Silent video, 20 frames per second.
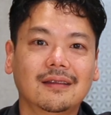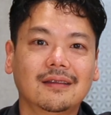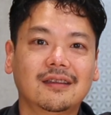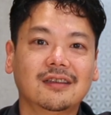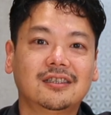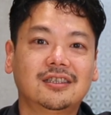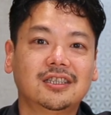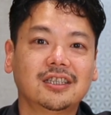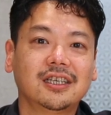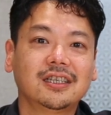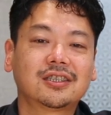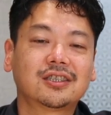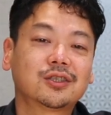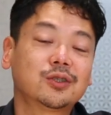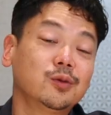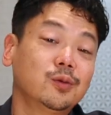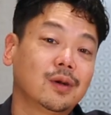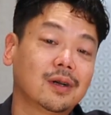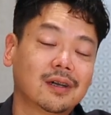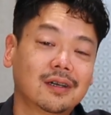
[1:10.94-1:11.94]
The
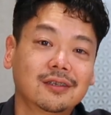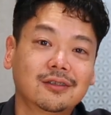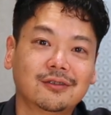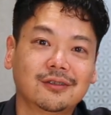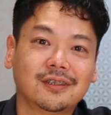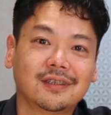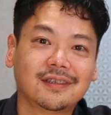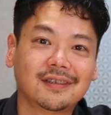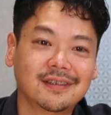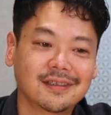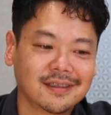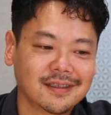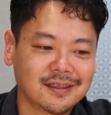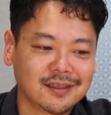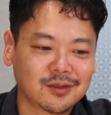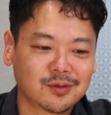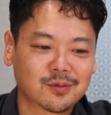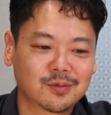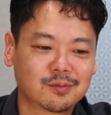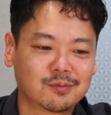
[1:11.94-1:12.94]
GH200
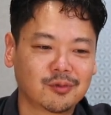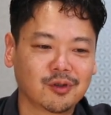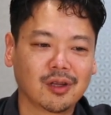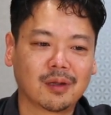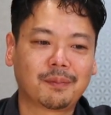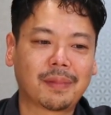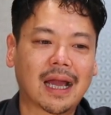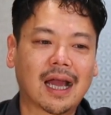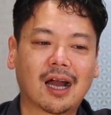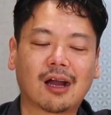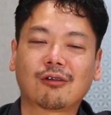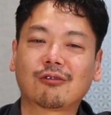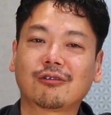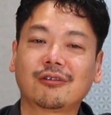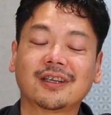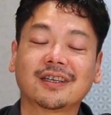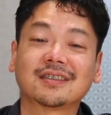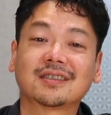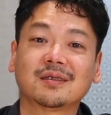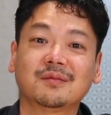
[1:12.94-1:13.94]
is really
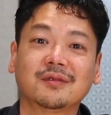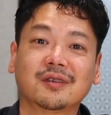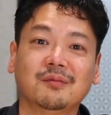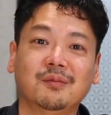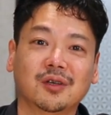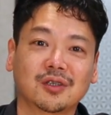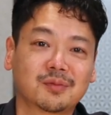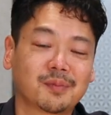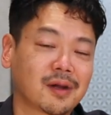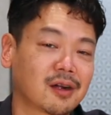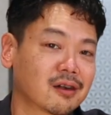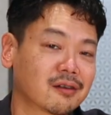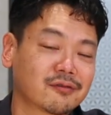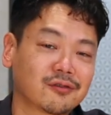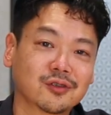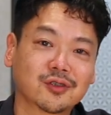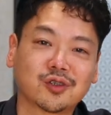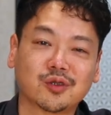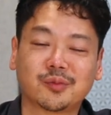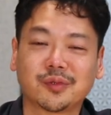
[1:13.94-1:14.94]
powering some of the most
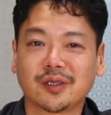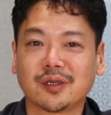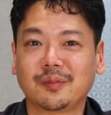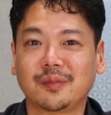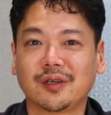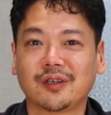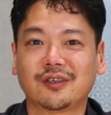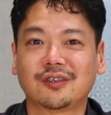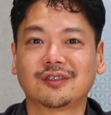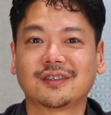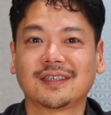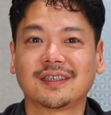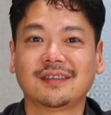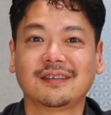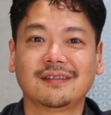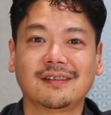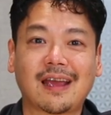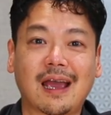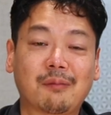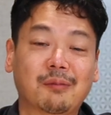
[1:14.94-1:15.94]
powerful supercomputers
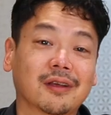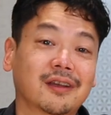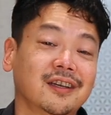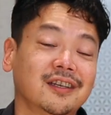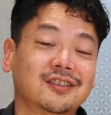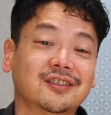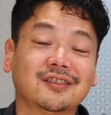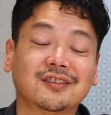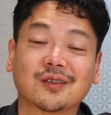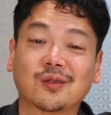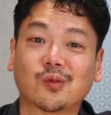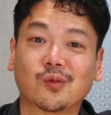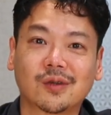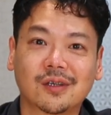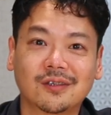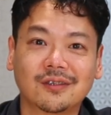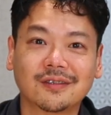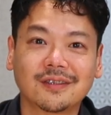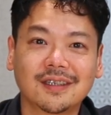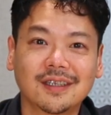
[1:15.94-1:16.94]
and applications in the
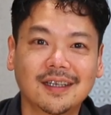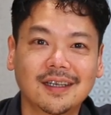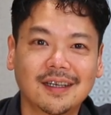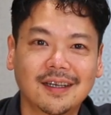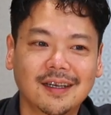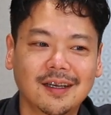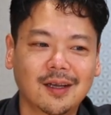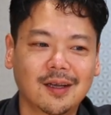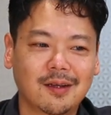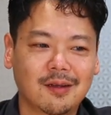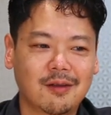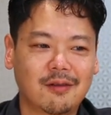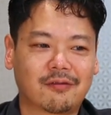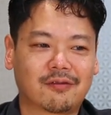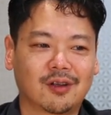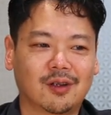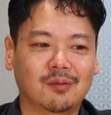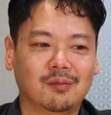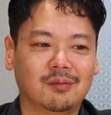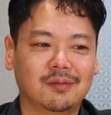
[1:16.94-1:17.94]
world,
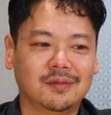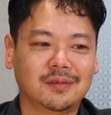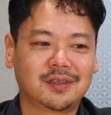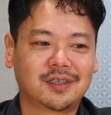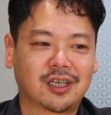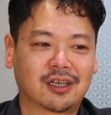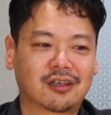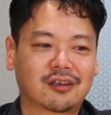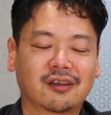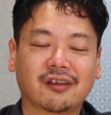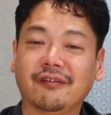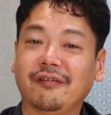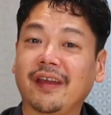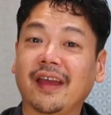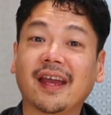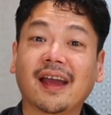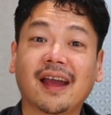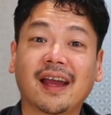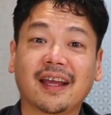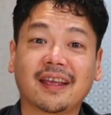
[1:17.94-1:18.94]
from generative
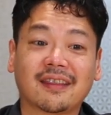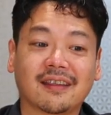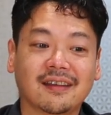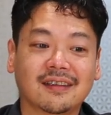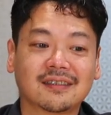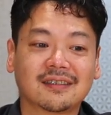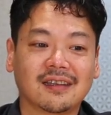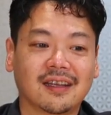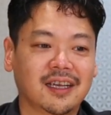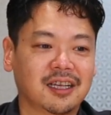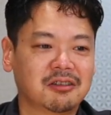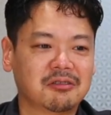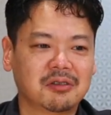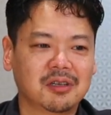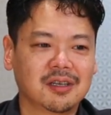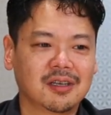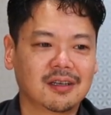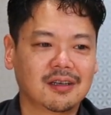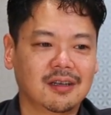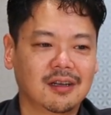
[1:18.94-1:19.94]
AI, things like
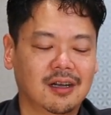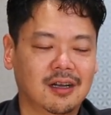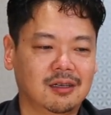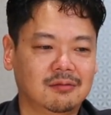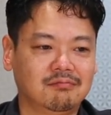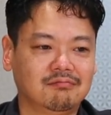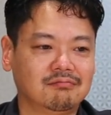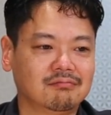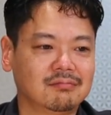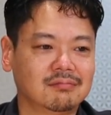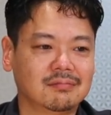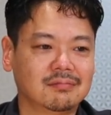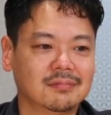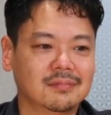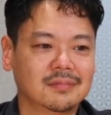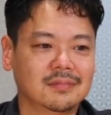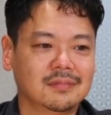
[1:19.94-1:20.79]
um,